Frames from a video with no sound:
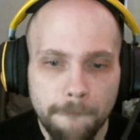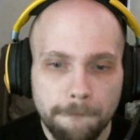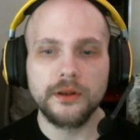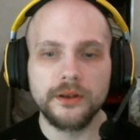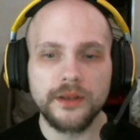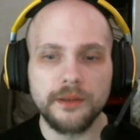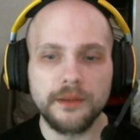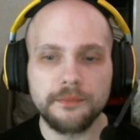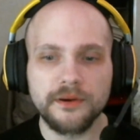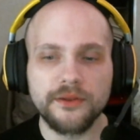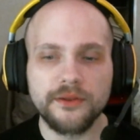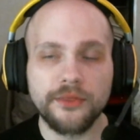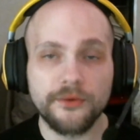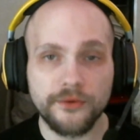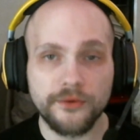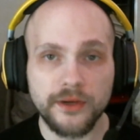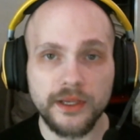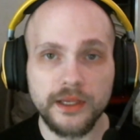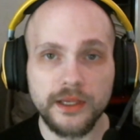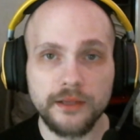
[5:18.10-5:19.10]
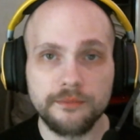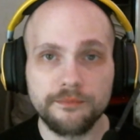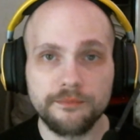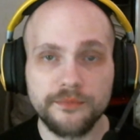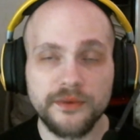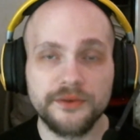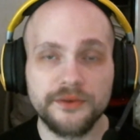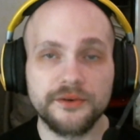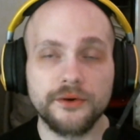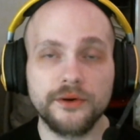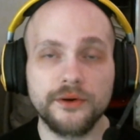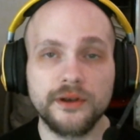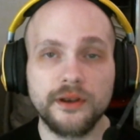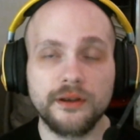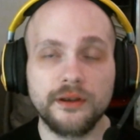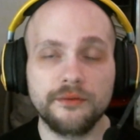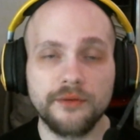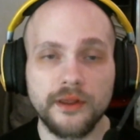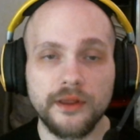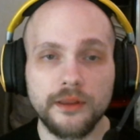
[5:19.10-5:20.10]
Number three is you're going to
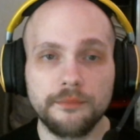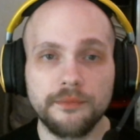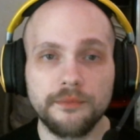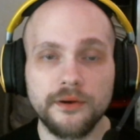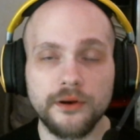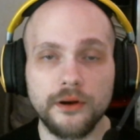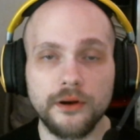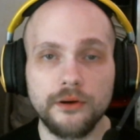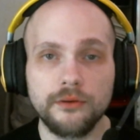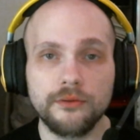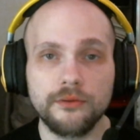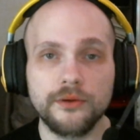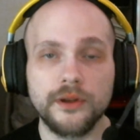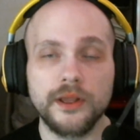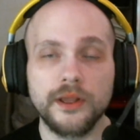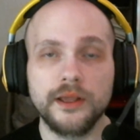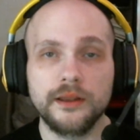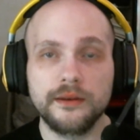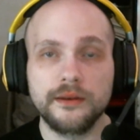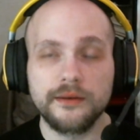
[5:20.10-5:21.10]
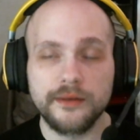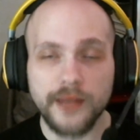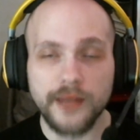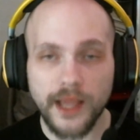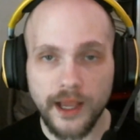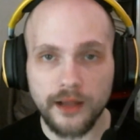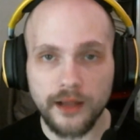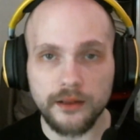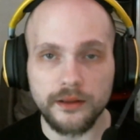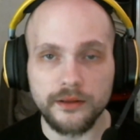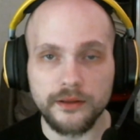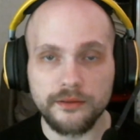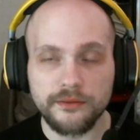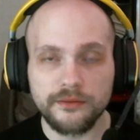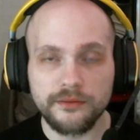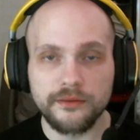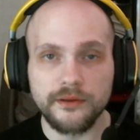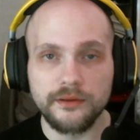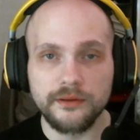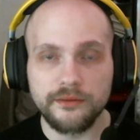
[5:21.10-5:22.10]
develop your own
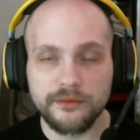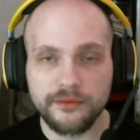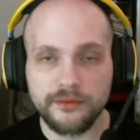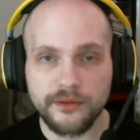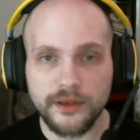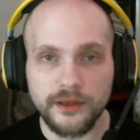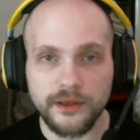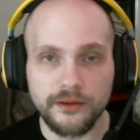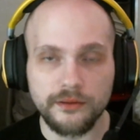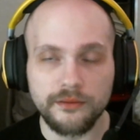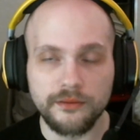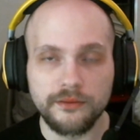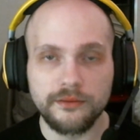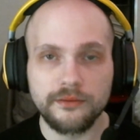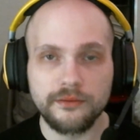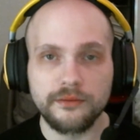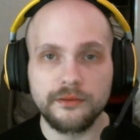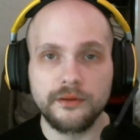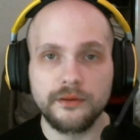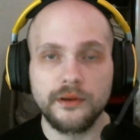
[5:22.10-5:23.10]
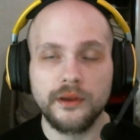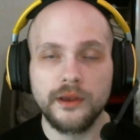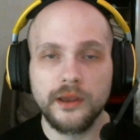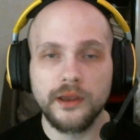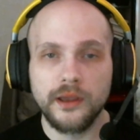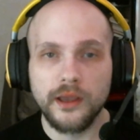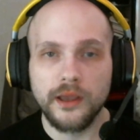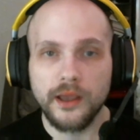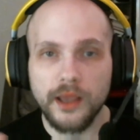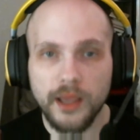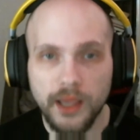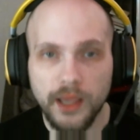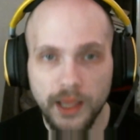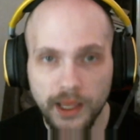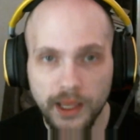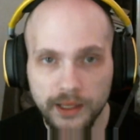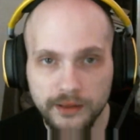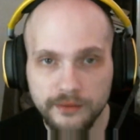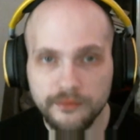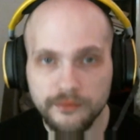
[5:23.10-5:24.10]
talents and skills
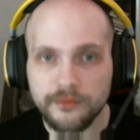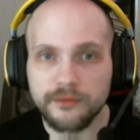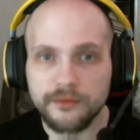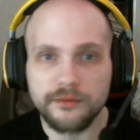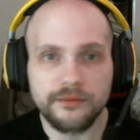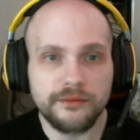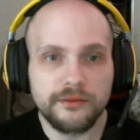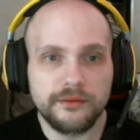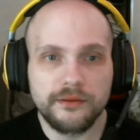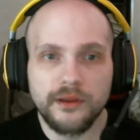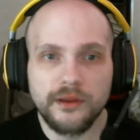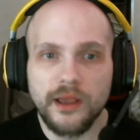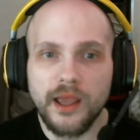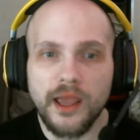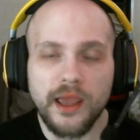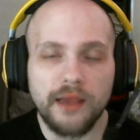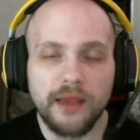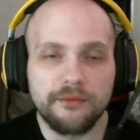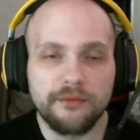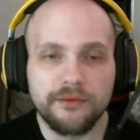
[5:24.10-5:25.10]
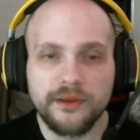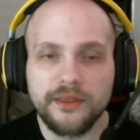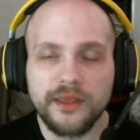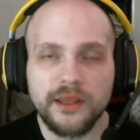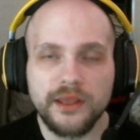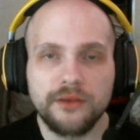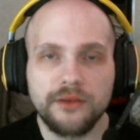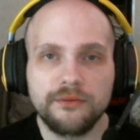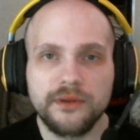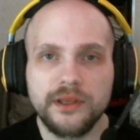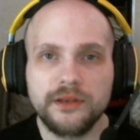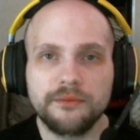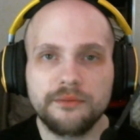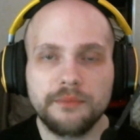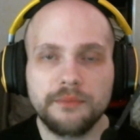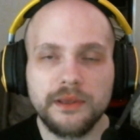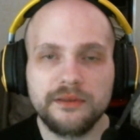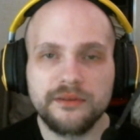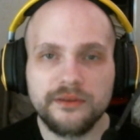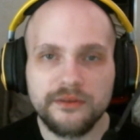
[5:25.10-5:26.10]
and everything you need to
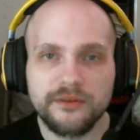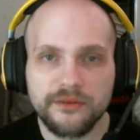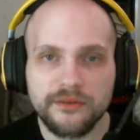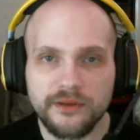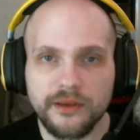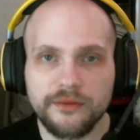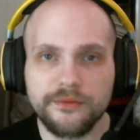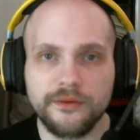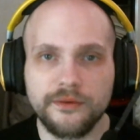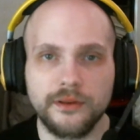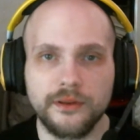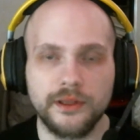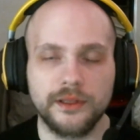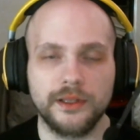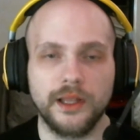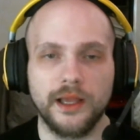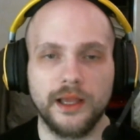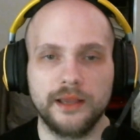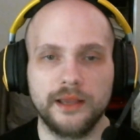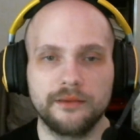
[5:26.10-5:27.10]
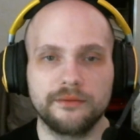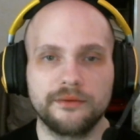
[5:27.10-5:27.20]
be successful in life.